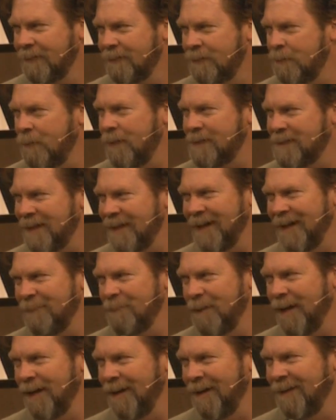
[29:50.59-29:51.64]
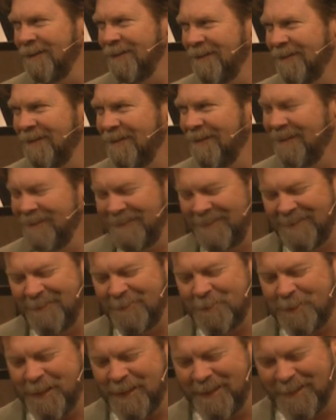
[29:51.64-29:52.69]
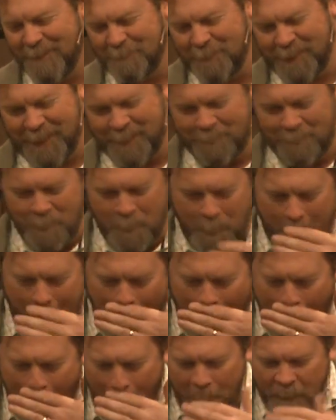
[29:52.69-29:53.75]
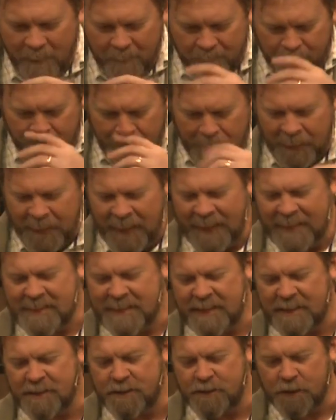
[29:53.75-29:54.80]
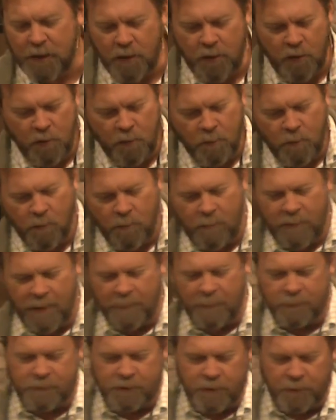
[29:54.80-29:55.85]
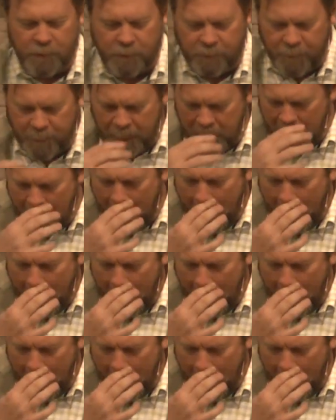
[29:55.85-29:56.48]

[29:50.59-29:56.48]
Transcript: Somebody say amen. Okay, let me keep going. He says, doom, rebel children.